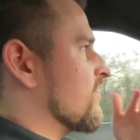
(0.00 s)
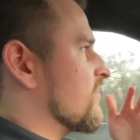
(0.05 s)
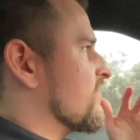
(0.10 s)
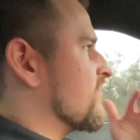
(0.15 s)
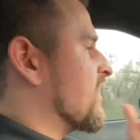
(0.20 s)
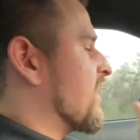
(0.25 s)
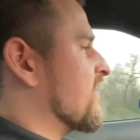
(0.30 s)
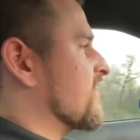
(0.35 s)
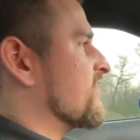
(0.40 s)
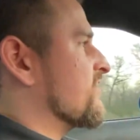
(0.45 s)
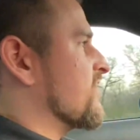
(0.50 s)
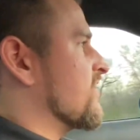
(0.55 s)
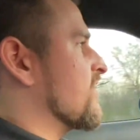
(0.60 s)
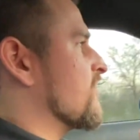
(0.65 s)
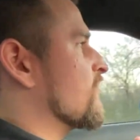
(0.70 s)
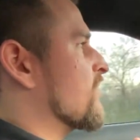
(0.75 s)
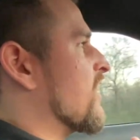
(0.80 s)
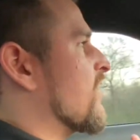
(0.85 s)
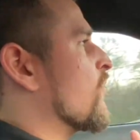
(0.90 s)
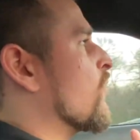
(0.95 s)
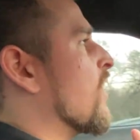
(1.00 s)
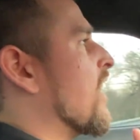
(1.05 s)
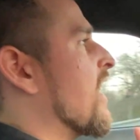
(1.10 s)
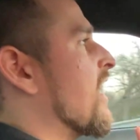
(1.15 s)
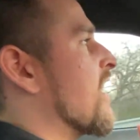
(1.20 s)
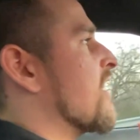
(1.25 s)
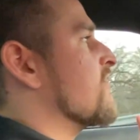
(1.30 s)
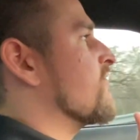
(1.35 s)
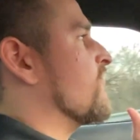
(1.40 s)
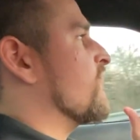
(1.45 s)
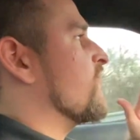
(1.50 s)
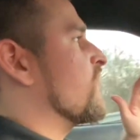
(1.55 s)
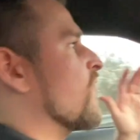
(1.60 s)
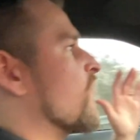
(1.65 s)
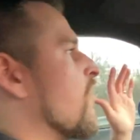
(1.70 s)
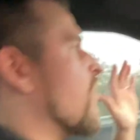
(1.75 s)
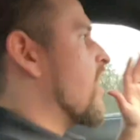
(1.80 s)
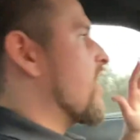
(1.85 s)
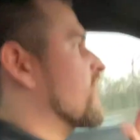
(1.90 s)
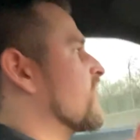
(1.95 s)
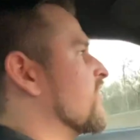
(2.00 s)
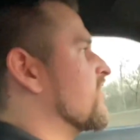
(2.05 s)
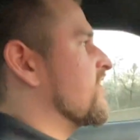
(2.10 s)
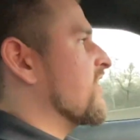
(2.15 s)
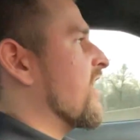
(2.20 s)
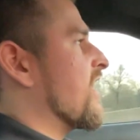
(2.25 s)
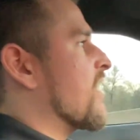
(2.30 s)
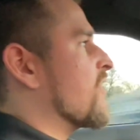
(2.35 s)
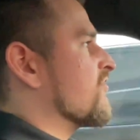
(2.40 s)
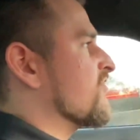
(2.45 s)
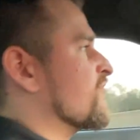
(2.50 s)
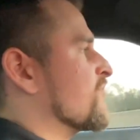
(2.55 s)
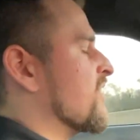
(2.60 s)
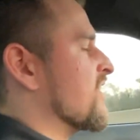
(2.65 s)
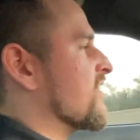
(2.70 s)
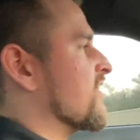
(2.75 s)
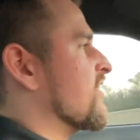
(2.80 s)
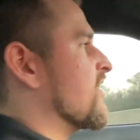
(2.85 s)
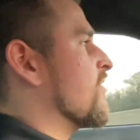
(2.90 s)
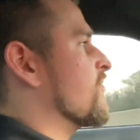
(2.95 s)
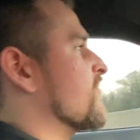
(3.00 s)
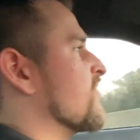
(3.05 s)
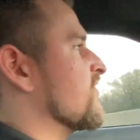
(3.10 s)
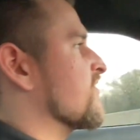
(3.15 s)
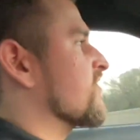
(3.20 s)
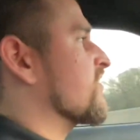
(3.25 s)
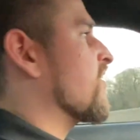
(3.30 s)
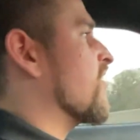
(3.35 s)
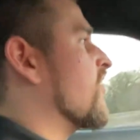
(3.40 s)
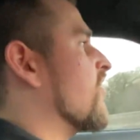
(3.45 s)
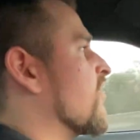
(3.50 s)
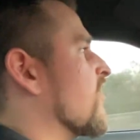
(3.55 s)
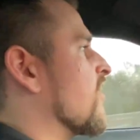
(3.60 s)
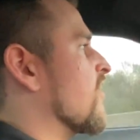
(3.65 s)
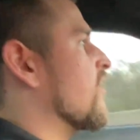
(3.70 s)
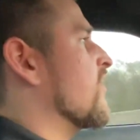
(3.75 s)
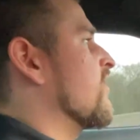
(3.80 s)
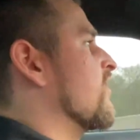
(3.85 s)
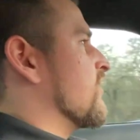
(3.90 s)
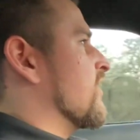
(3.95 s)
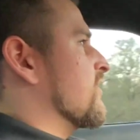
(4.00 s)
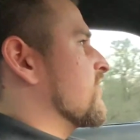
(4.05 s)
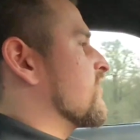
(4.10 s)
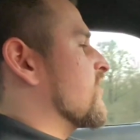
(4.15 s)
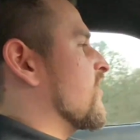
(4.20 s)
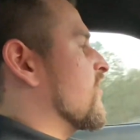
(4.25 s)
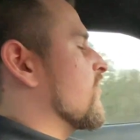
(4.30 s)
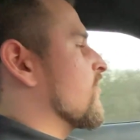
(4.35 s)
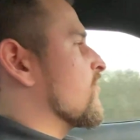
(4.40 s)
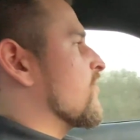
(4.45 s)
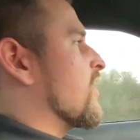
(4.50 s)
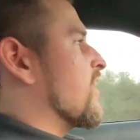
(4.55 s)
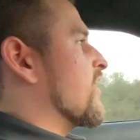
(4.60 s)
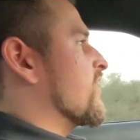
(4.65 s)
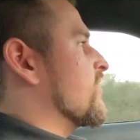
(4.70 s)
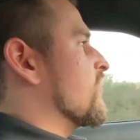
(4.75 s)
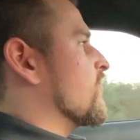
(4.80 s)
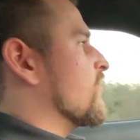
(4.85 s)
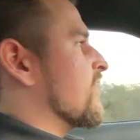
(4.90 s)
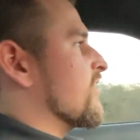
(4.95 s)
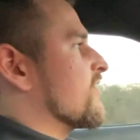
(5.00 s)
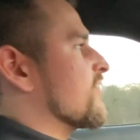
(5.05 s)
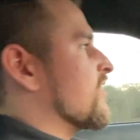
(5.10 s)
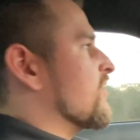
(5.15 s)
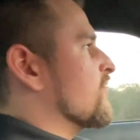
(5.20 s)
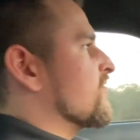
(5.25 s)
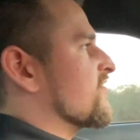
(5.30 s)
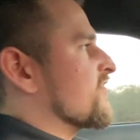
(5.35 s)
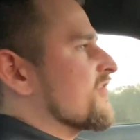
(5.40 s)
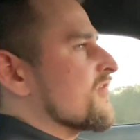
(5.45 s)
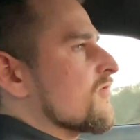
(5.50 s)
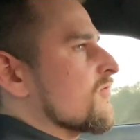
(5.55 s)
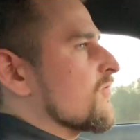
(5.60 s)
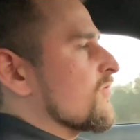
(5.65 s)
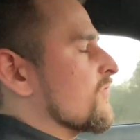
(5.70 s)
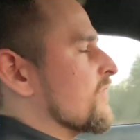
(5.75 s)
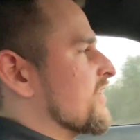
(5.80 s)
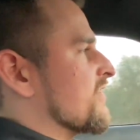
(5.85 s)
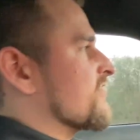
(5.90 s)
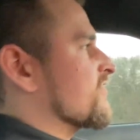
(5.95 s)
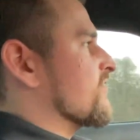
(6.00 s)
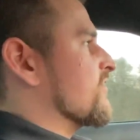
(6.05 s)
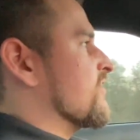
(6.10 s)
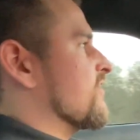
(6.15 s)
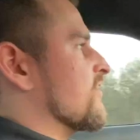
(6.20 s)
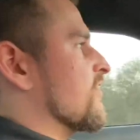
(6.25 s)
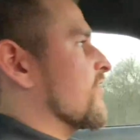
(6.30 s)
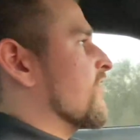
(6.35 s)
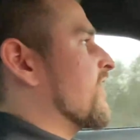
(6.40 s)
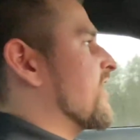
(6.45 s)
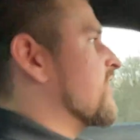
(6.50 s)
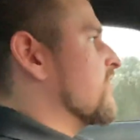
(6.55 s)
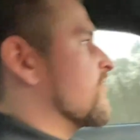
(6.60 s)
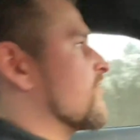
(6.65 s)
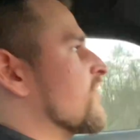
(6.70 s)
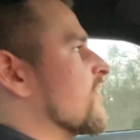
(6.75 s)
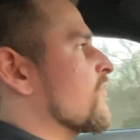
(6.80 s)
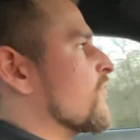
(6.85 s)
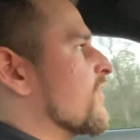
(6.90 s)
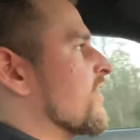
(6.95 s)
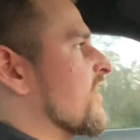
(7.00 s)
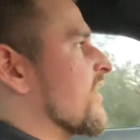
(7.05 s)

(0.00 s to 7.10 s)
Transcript: texting my wife the day I was picking up this car in Colorado, and it was 2 weeks later that we